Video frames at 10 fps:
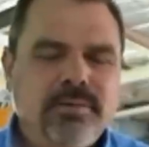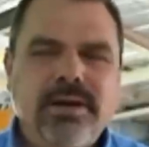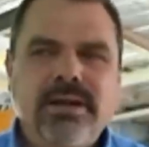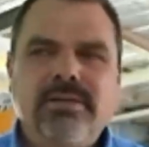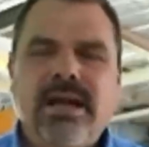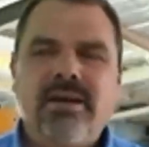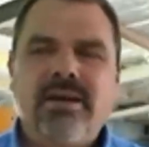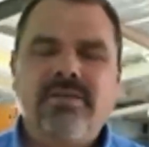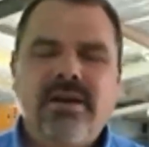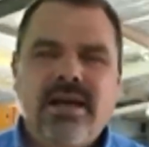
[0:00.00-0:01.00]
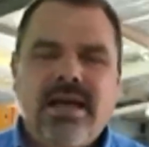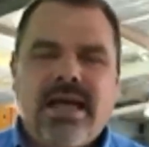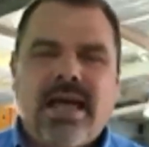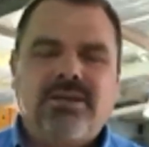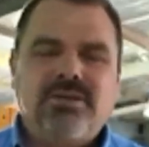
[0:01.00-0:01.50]
We have
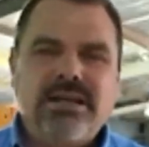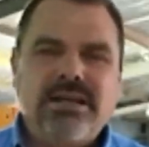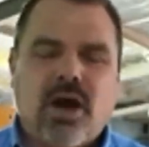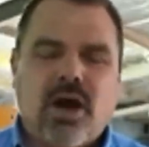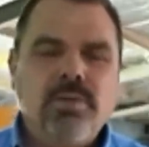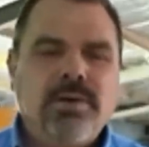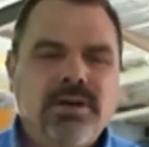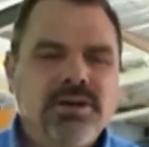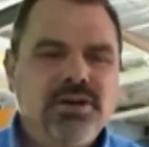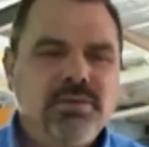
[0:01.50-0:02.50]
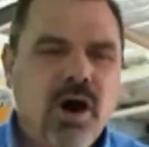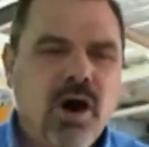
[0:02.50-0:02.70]
actually opened a new